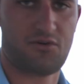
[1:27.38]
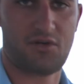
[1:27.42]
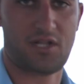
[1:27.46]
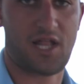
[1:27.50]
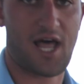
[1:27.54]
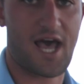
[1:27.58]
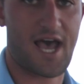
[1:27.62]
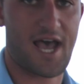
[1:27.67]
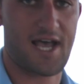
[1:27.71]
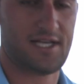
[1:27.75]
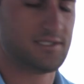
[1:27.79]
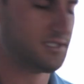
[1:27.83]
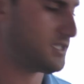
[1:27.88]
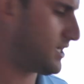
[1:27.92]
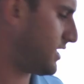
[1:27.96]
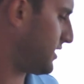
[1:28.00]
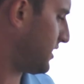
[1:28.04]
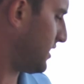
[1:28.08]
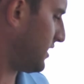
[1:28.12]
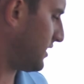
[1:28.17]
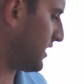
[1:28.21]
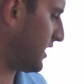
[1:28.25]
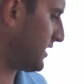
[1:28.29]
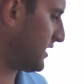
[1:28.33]
glass. I
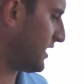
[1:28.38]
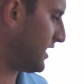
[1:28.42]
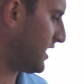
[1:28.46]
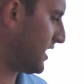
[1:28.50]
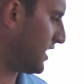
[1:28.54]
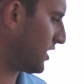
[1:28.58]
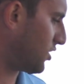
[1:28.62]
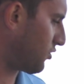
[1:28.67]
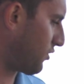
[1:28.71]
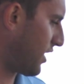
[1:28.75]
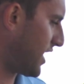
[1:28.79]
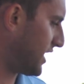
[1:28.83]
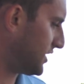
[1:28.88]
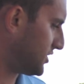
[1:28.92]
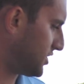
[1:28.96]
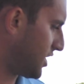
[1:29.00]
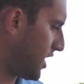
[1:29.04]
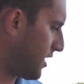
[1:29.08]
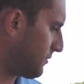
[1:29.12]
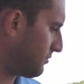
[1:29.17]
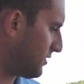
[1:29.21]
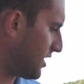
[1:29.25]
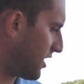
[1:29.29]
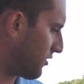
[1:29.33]
think that they did a great
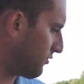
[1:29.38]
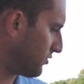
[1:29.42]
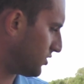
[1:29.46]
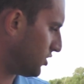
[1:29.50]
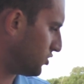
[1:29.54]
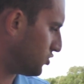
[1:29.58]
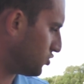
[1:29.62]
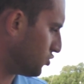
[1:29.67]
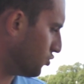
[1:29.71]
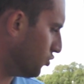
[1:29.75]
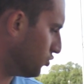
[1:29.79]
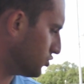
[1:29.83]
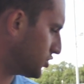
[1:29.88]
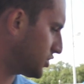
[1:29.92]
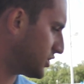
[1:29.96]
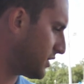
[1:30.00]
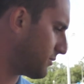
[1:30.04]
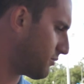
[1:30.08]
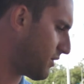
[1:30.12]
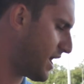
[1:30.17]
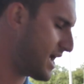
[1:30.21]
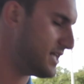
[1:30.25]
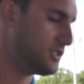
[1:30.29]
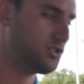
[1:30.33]
job there with the dual
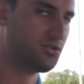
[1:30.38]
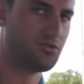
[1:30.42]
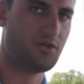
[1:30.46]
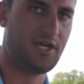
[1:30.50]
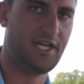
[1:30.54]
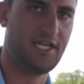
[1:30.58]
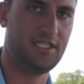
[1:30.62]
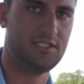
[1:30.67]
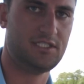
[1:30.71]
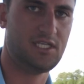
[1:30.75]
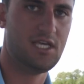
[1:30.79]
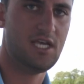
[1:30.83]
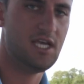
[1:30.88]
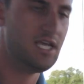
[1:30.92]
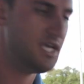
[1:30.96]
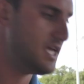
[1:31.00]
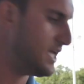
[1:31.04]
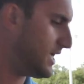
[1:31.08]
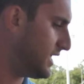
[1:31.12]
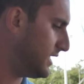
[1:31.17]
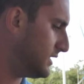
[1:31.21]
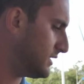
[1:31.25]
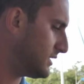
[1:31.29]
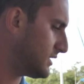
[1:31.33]
Simrad screens
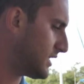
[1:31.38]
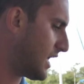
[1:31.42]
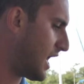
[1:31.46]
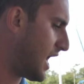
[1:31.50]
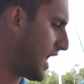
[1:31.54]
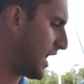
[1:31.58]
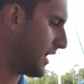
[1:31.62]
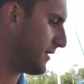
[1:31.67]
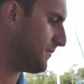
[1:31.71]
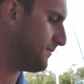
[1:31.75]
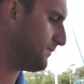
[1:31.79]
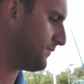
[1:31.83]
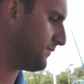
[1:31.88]
inside.